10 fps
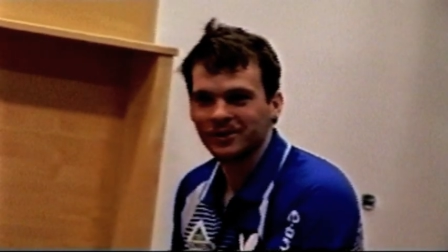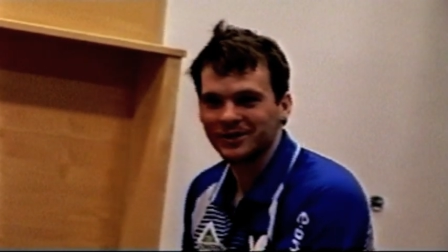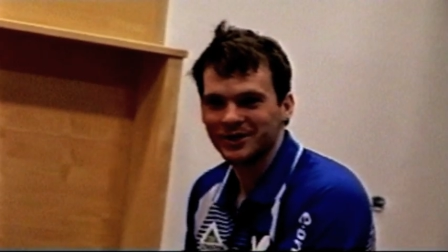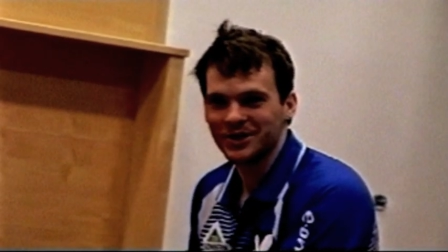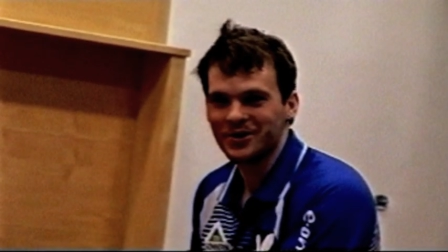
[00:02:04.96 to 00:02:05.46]

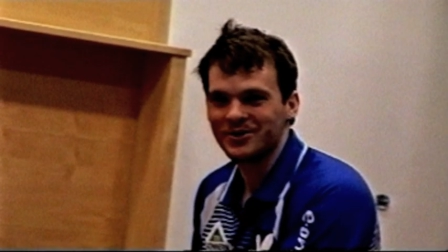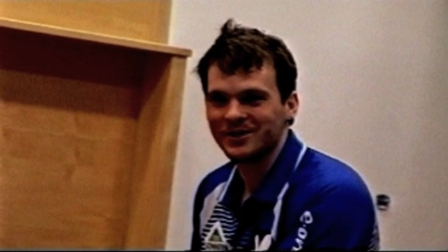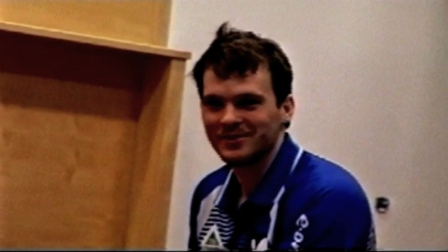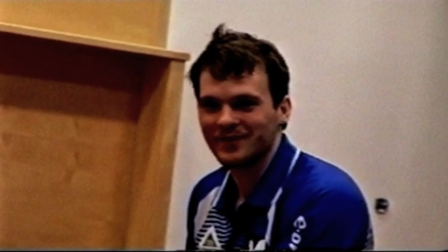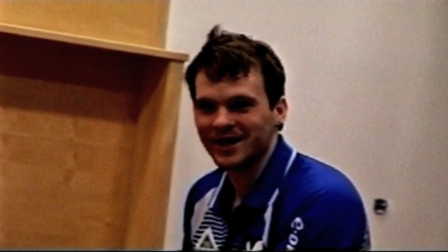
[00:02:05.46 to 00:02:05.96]
going to show you
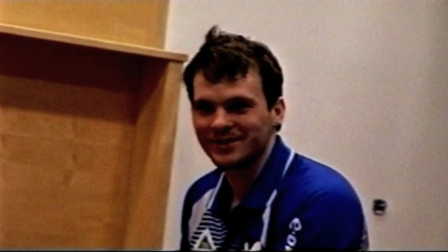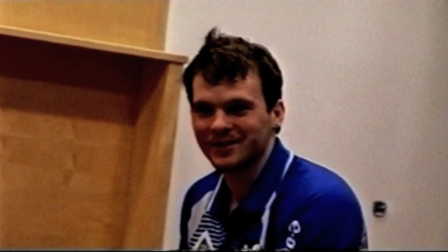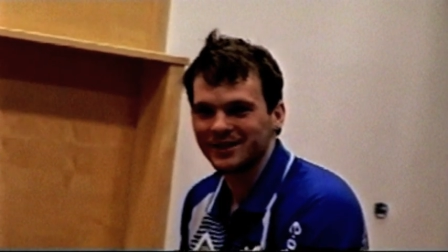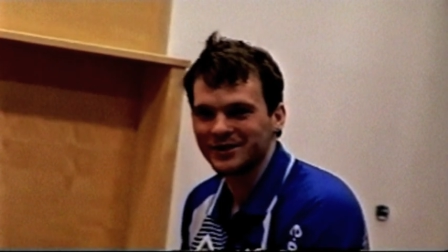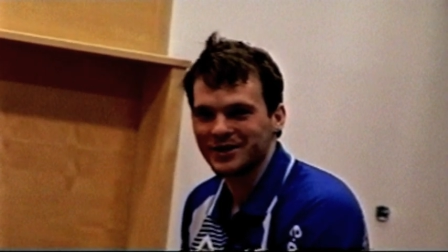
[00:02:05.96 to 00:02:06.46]
is the
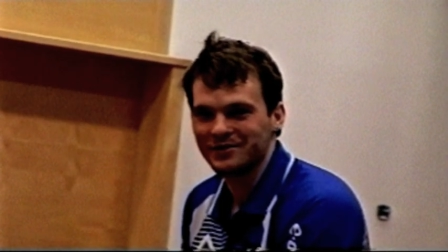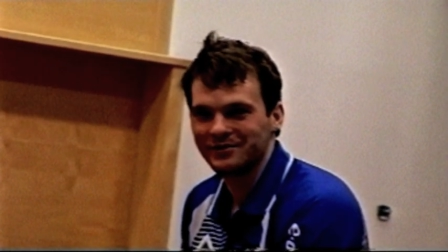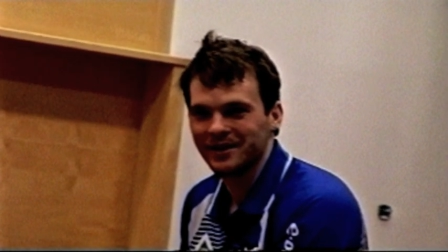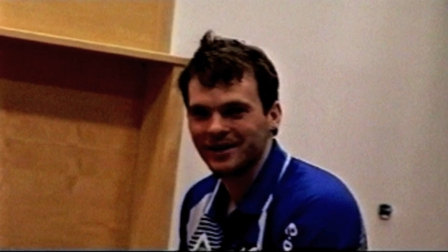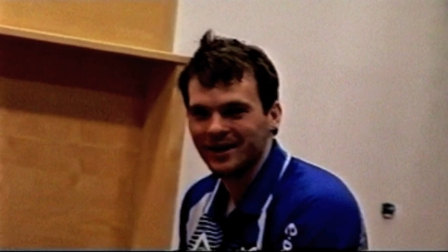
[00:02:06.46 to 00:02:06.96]
backspin
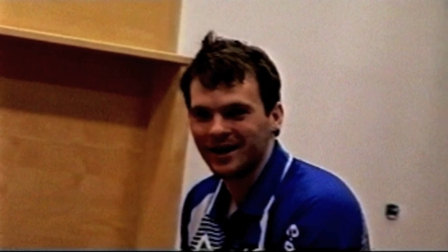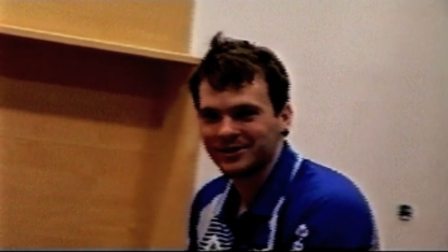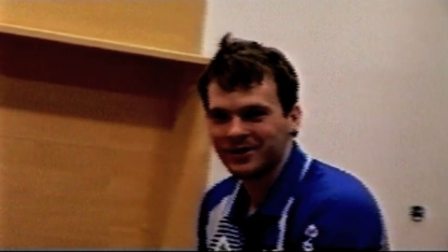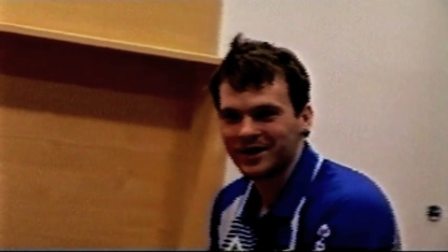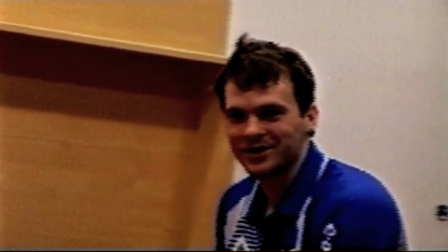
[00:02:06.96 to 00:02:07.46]
serve.
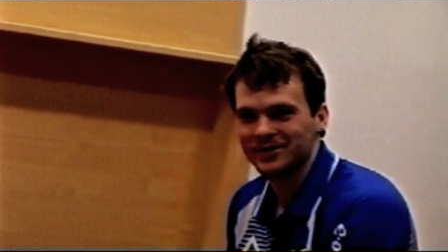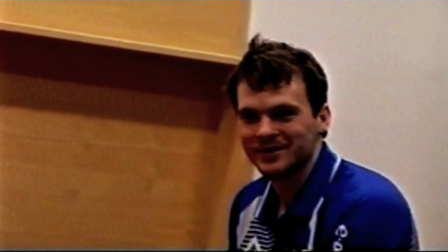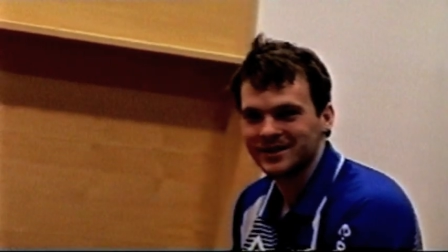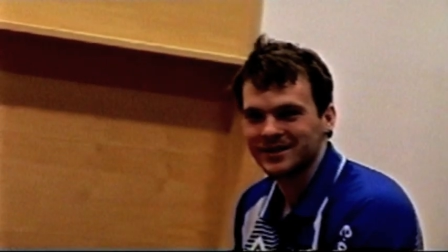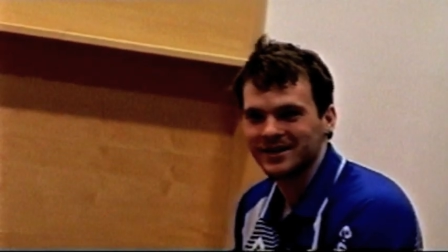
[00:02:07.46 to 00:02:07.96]
I try and
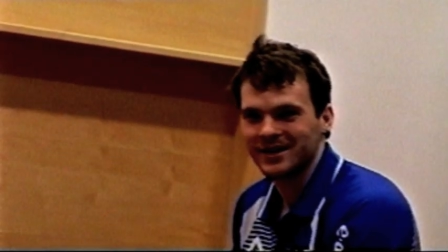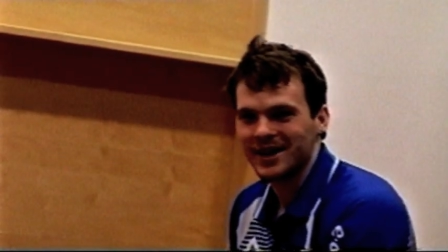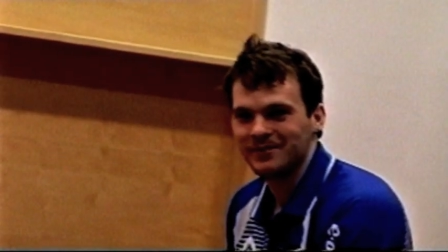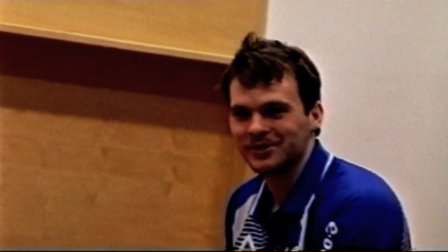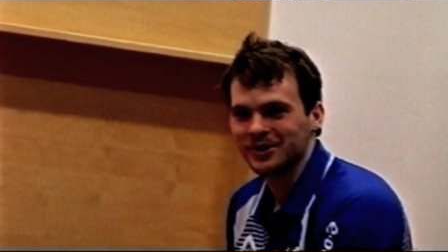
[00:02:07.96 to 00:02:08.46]
use this in the
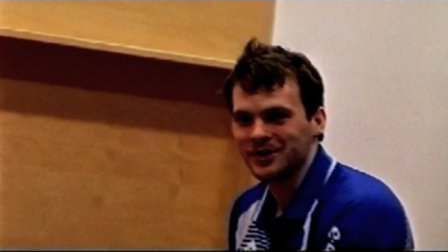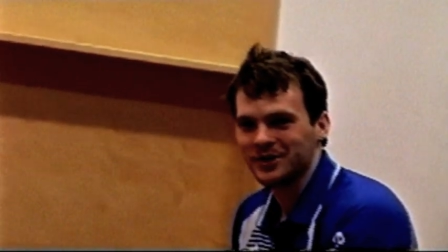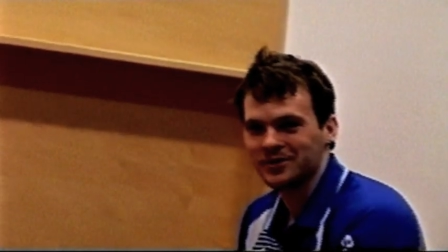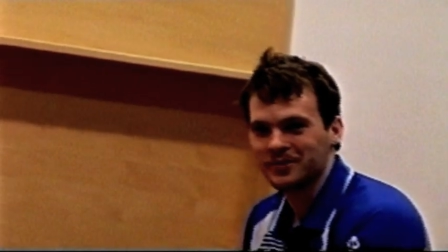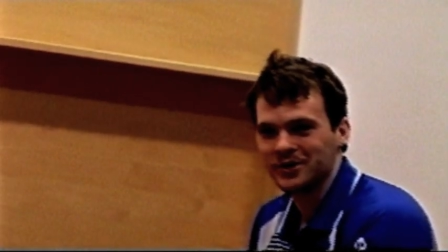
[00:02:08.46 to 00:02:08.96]
game so
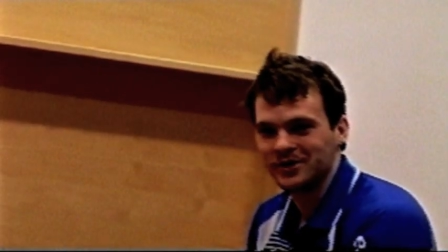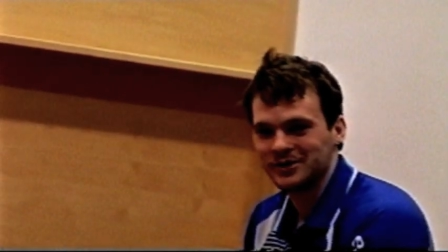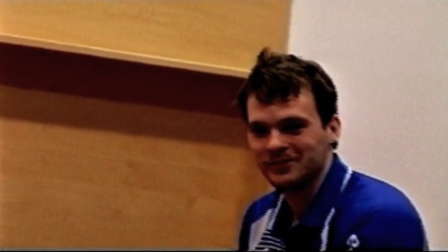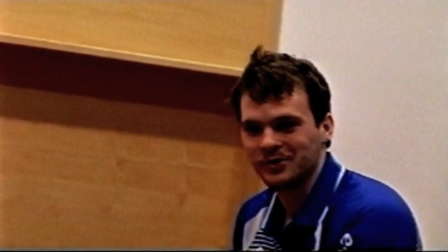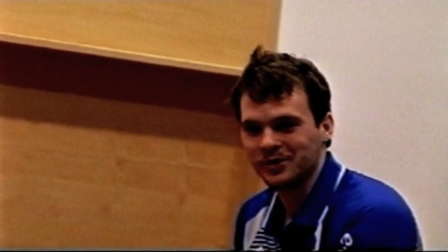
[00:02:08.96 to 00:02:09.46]
the other
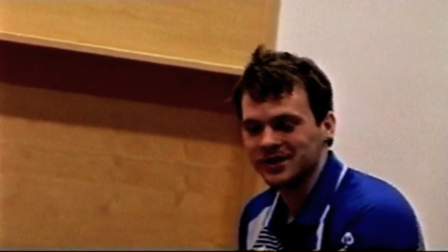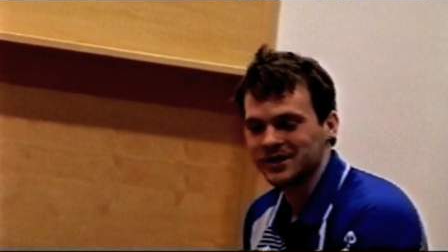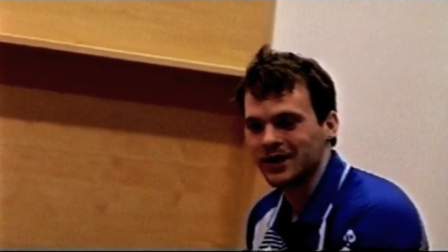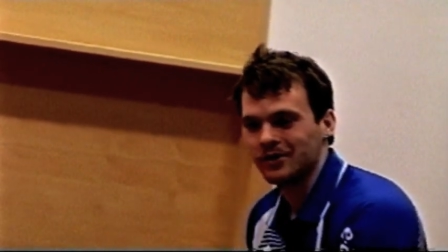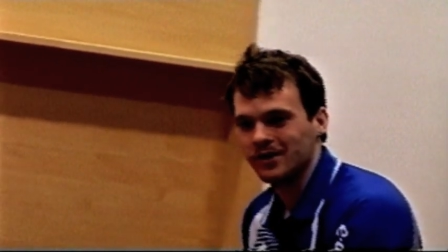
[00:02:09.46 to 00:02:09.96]
person
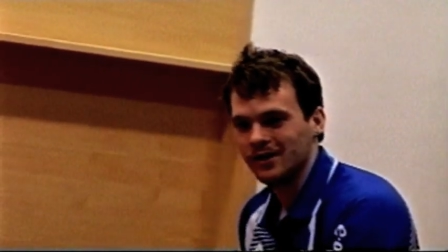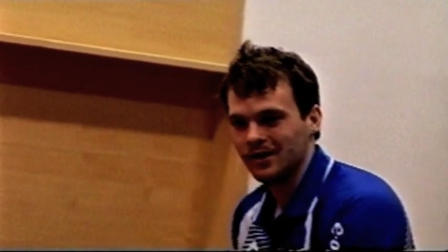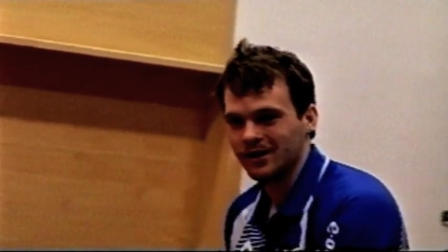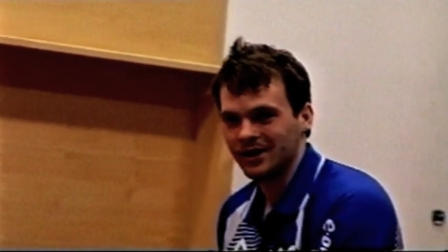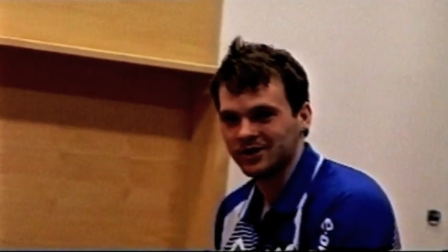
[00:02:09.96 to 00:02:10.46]
pushes out
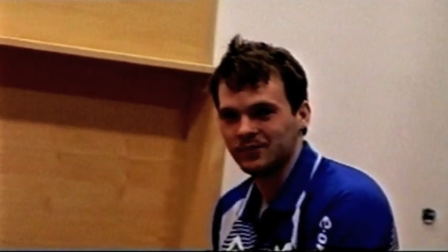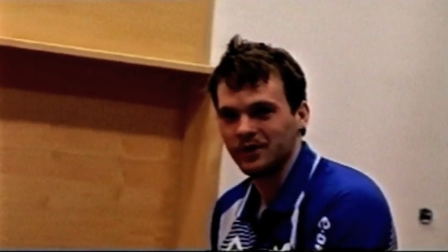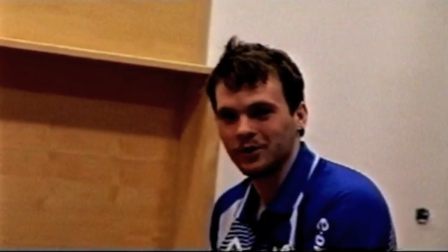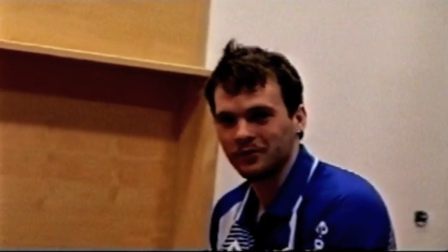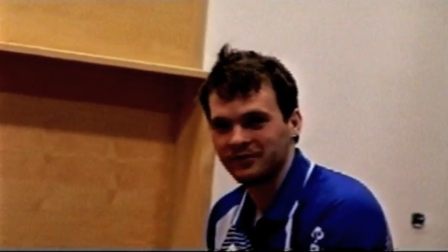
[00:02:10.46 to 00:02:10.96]
and I'll spin up